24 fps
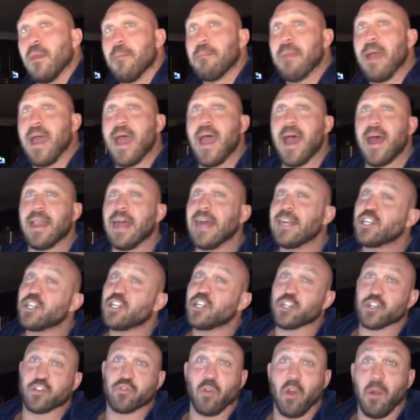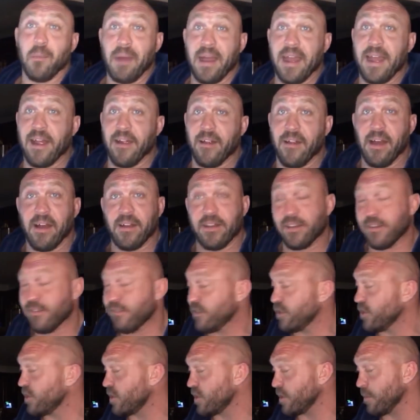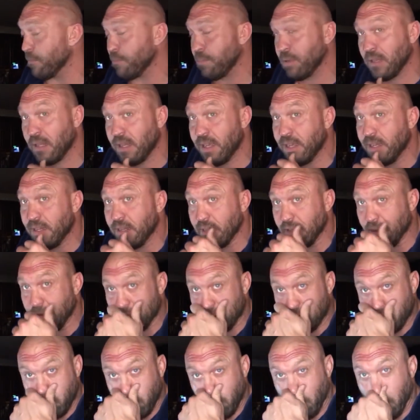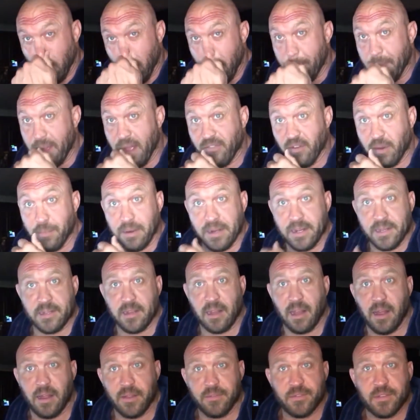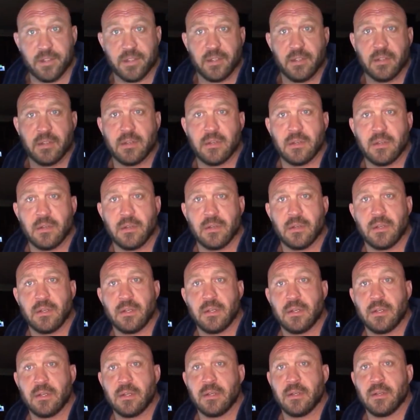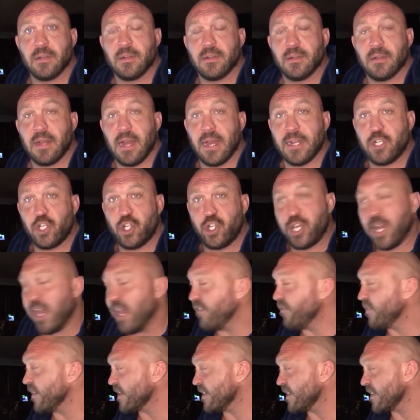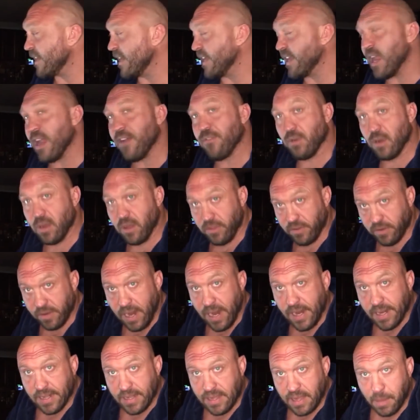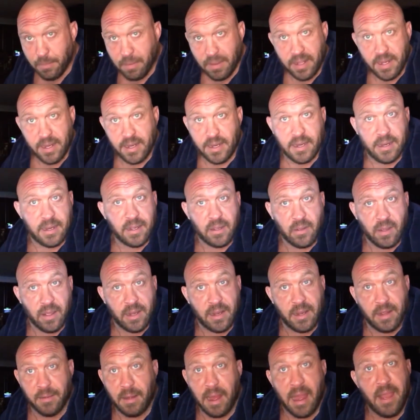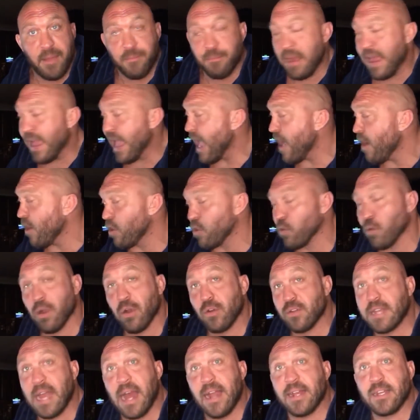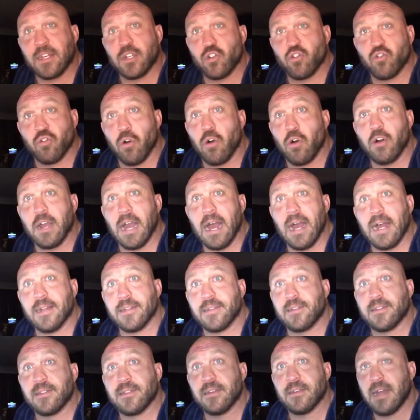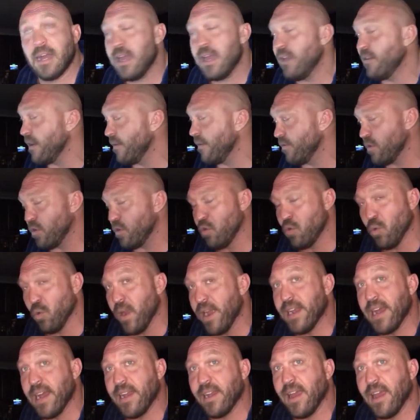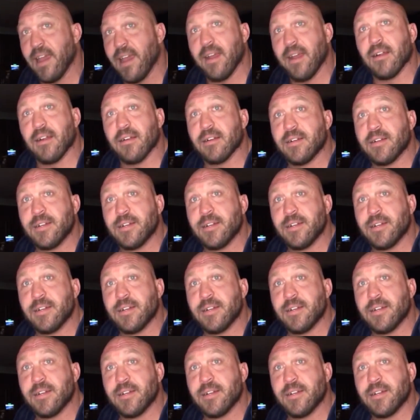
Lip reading: Man, I should just grow my hair out and just completely screw up everybody's lives. I shave this thing every other day to keep it, my hair grows out of control, guys. I have a great head of hair.